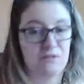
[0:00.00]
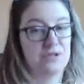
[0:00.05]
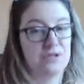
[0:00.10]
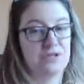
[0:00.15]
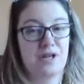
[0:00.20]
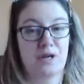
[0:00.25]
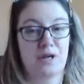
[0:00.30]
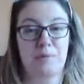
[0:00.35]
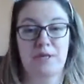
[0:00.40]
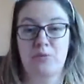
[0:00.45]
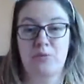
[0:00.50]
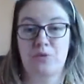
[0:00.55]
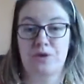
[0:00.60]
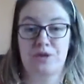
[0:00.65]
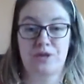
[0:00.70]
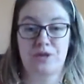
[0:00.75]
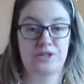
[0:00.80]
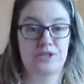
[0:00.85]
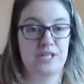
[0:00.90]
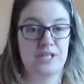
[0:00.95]
so many
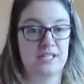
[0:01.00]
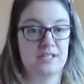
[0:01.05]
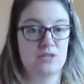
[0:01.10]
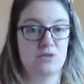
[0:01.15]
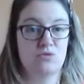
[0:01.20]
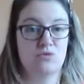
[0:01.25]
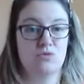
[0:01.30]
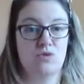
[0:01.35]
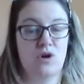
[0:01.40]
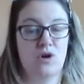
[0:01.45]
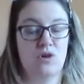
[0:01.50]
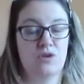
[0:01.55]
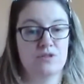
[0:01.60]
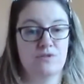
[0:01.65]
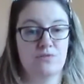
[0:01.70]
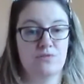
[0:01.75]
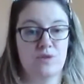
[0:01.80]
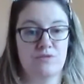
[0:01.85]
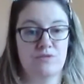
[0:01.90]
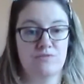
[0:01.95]
worksheets and all kinds
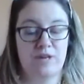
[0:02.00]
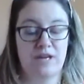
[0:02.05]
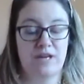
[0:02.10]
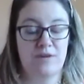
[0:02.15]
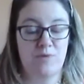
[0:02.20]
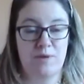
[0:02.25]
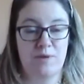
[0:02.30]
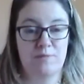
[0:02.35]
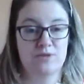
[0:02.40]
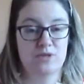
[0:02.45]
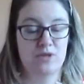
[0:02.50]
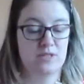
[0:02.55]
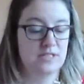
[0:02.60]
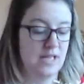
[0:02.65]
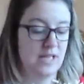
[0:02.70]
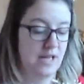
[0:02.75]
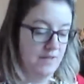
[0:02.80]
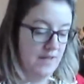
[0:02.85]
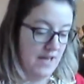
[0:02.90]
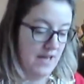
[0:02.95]
of websites
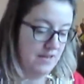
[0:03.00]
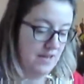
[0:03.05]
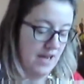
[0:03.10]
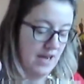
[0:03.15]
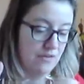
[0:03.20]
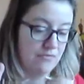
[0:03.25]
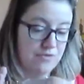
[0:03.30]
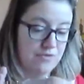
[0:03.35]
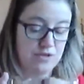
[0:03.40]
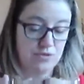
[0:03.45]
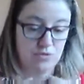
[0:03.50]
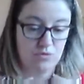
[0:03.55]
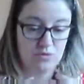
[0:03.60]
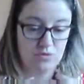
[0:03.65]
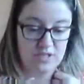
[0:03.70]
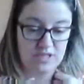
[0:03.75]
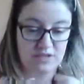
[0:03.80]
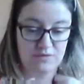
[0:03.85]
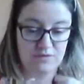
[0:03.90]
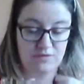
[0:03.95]
out there that have
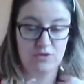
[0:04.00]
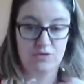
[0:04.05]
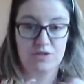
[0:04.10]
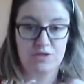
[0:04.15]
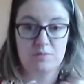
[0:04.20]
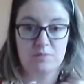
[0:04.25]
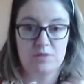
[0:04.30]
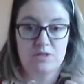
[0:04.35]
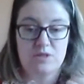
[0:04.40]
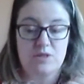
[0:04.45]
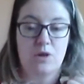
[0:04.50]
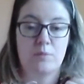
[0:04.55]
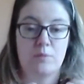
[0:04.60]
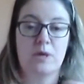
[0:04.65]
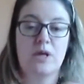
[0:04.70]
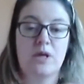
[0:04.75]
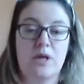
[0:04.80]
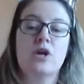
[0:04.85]
resources for Christmas time,